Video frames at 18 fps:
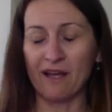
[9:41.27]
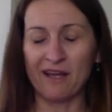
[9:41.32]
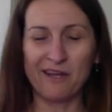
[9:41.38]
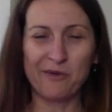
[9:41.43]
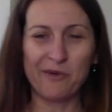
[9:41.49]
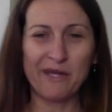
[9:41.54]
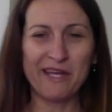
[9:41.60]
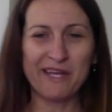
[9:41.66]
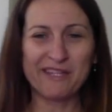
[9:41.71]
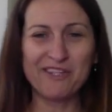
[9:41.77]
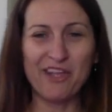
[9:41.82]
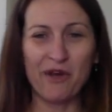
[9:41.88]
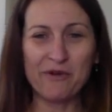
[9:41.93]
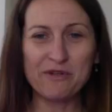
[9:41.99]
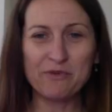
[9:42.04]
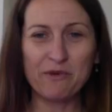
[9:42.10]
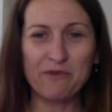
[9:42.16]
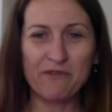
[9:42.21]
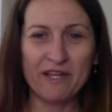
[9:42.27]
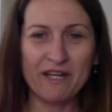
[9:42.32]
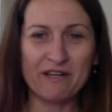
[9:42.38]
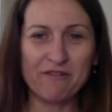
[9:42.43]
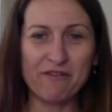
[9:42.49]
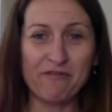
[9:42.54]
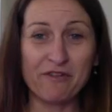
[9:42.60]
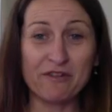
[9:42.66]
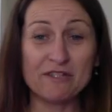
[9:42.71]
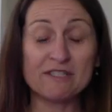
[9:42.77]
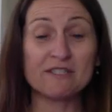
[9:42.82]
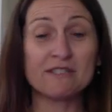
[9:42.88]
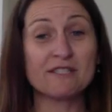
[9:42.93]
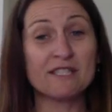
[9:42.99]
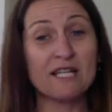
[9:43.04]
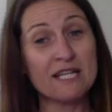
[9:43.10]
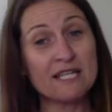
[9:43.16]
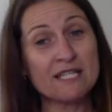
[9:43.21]
quick note with letter
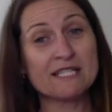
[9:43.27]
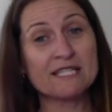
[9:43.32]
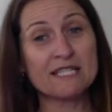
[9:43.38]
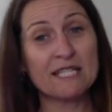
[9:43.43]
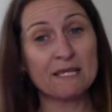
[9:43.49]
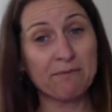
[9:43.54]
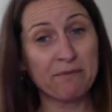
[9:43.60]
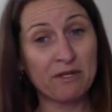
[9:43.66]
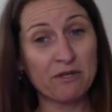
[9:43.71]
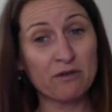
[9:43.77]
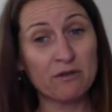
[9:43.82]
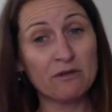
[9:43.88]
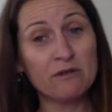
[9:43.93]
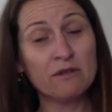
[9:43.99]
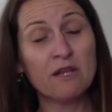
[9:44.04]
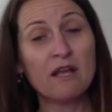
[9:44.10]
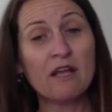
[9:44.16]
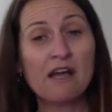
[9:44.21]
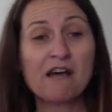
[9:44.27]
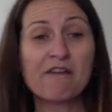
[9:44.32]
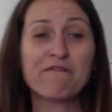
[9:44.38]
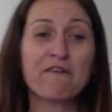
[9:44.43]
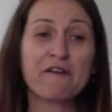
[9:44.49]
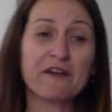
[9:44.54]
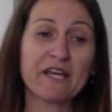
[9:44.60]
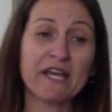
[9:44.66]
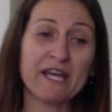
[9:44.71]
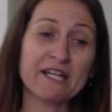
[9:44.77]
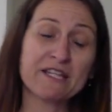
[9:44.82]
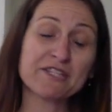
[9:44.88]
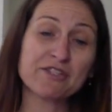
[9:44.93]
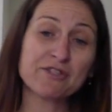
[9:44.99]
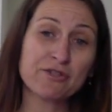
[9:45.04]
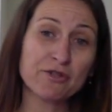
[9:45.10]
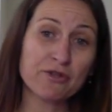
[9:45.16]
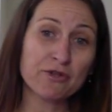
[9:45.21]
reversals, it is typical for kids
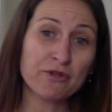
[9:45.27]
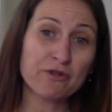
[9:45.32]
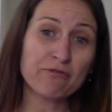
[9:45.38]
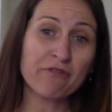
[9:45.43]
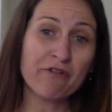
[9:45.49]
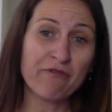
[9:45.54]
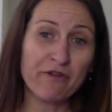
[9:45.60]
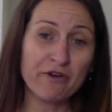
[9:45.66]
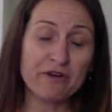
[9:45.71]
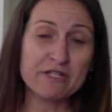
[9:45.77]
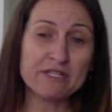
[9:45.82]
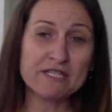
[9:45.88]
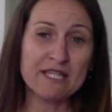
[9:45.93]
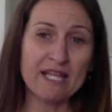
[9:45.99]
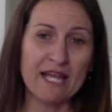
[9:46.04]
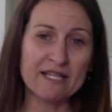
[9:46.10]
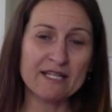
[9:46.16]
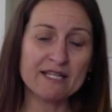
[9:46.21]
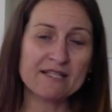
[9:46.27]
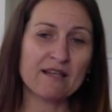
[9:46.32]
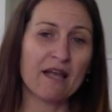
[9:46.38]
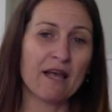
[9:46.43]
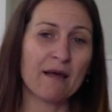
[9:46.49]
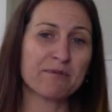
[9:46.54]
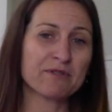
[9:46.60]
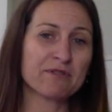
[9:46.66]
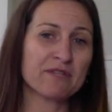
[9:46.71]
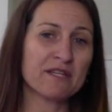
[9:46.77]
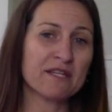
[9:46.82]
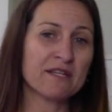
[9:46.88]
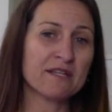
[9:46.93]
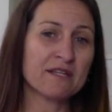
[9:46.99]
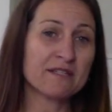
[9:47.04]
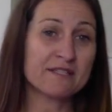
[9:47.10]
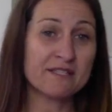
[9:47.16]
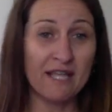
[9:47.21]
to reverse letters up to the
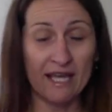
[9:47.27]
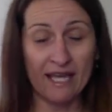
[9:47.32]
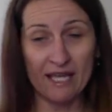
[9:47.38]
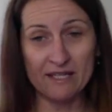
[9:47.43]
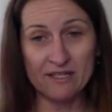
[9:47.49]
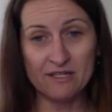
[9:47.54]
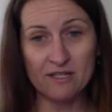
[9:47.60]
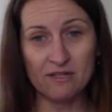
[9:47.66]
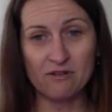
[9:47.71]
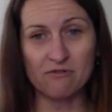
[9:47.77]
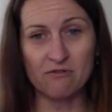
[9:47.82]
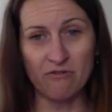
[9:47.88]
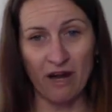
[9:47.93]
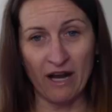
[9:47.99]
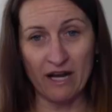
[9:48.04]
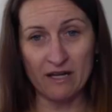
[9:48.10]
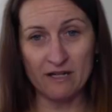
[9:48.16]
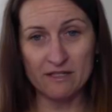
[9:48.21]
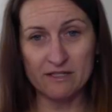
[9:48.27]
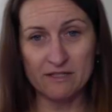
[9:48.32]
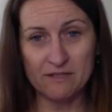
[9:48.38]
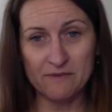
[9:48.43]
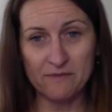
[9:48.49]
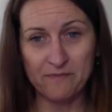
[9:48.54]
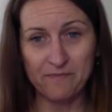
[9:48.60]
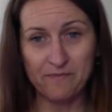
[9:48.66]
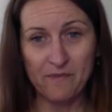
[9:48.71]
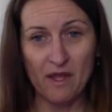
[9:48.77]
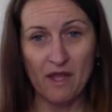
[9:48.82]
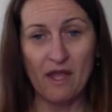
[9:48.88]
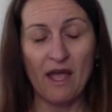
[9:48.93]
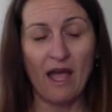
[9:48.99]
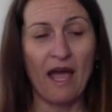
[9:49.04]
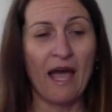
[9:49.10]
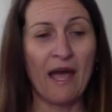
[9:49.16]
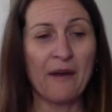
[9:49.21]
second grade.
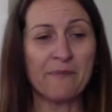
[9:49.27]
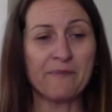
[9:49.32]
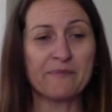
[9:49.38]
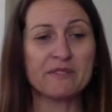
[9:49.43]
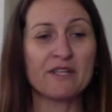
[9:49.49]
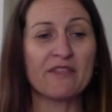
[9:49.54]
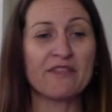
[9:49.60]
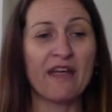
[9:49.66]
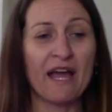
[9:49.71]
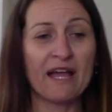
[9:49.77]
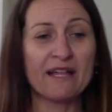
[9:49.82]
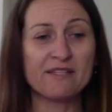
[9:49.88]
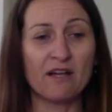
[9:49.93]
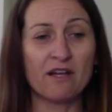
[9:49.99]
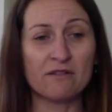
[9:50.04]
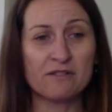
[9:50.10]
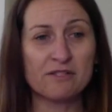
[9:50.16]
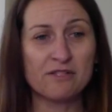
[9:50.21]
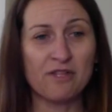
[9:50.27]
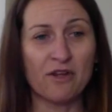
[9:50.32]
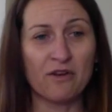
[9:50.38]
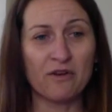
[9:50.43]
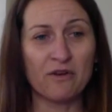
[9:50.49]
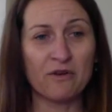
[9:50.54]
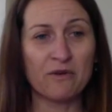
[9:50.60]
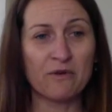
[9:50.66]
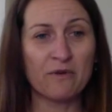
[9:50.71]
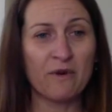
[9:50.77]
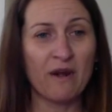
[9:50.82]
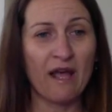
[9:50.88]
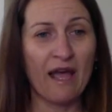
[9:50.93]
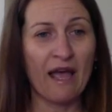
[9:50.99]
So that's also